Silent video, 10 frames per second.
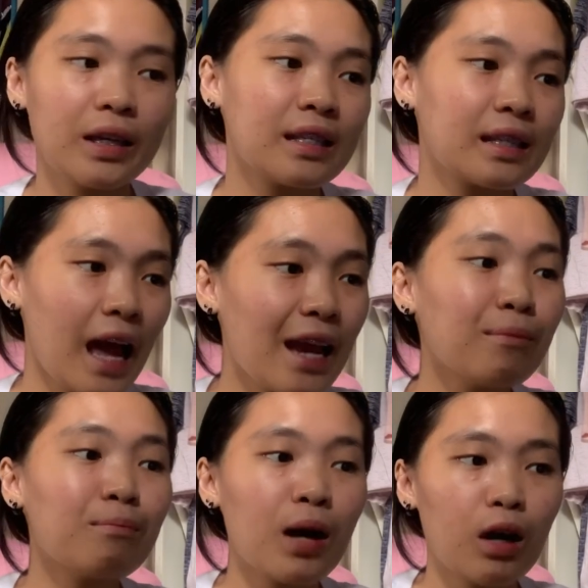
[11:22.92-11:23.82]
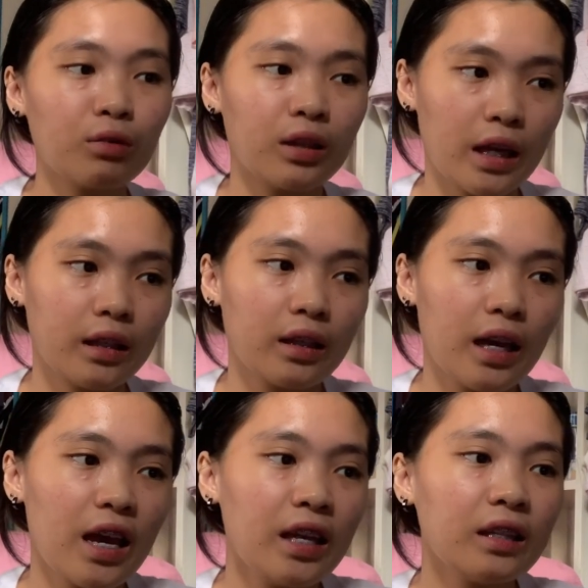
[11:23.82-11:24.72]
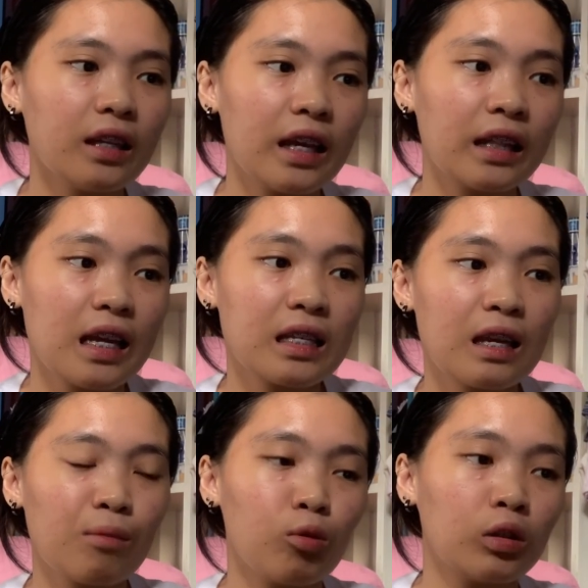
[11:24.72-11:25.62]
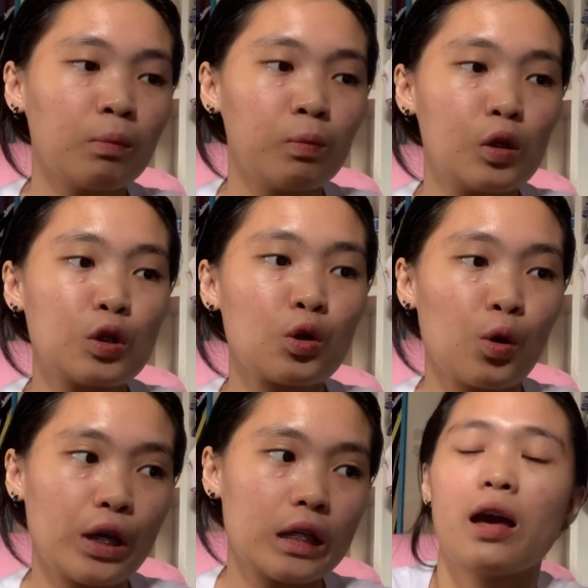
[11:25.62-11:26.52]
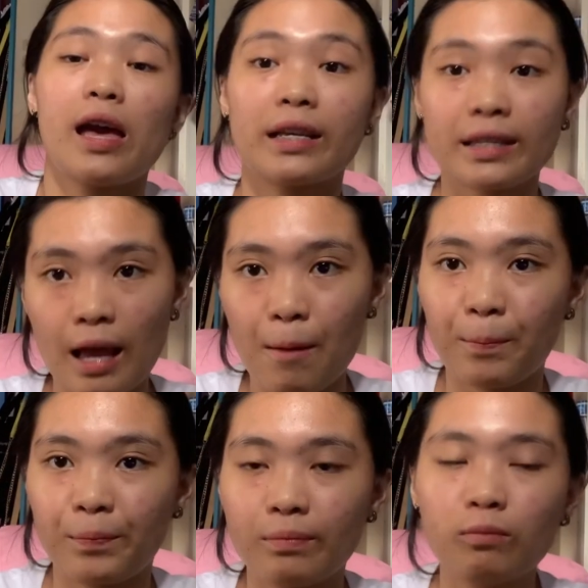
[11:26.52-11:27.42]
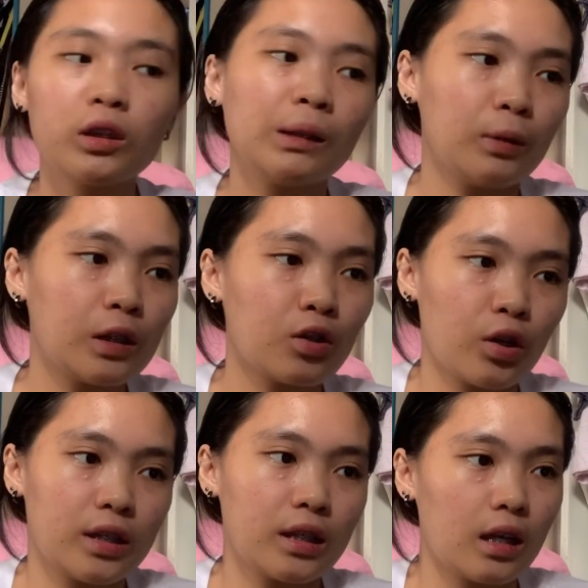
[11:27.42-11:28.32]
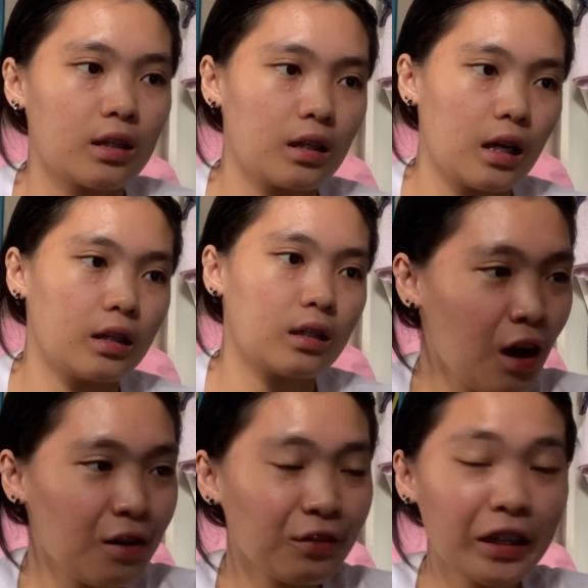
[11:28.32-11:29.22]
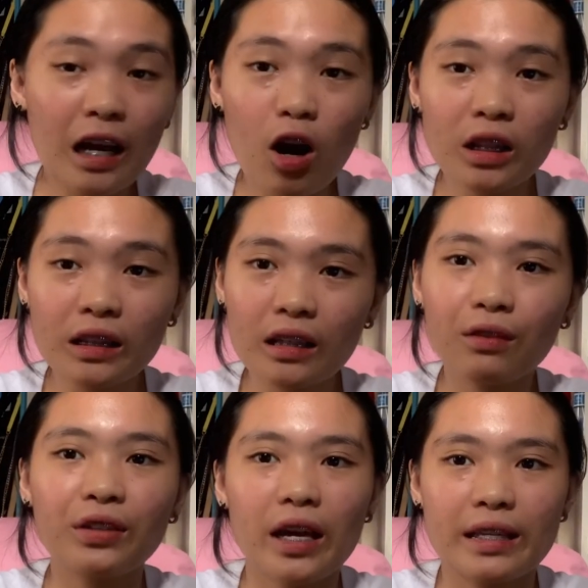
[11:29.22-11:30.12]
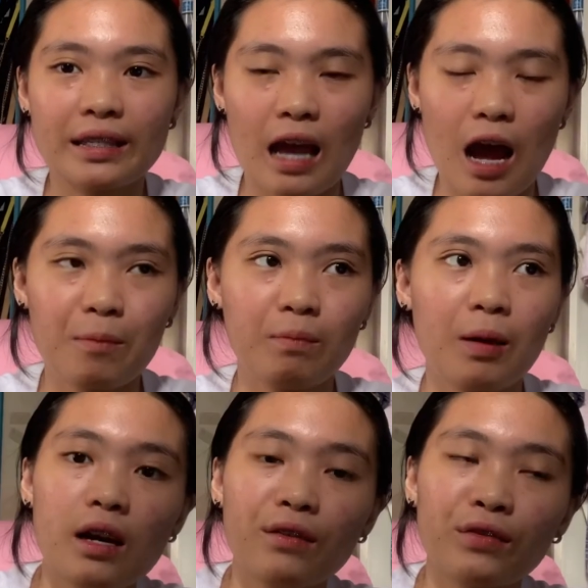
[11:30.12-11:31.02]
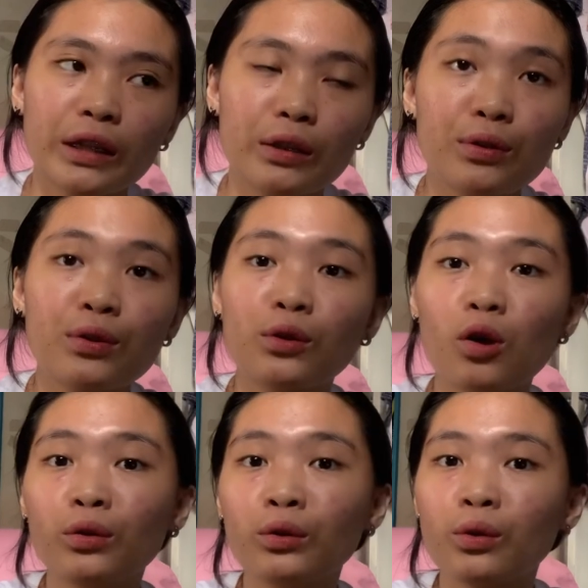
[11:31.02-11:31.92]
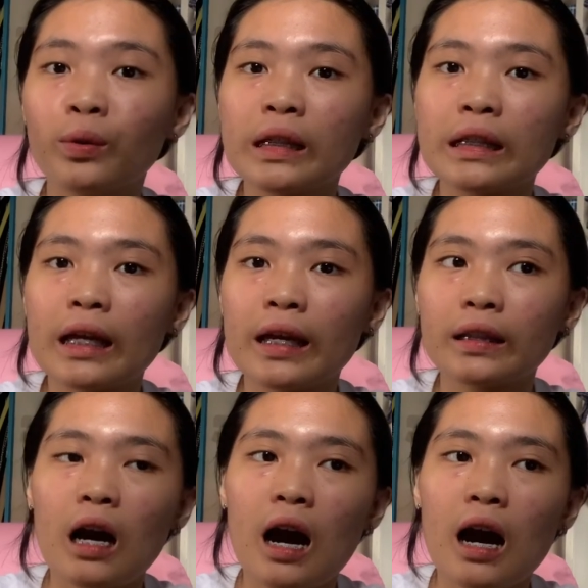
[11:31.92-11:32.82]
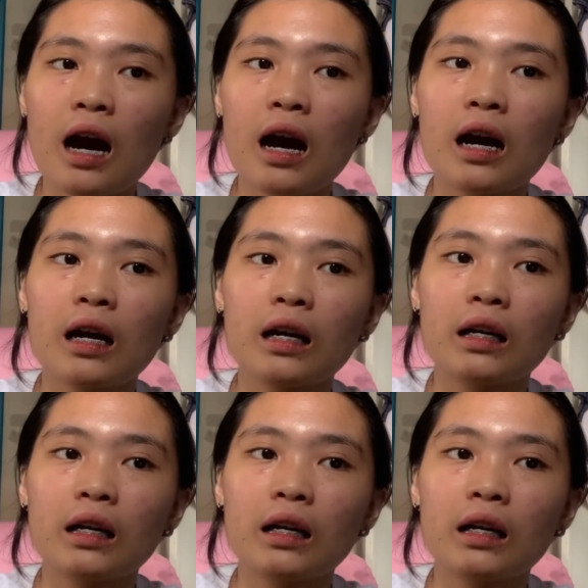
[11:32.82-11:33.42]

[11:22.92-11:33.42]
is time-bounded and it is a multiple choice exam. Multiple choice, yes guys. For the content of the exam, for those who don't know it yet, ang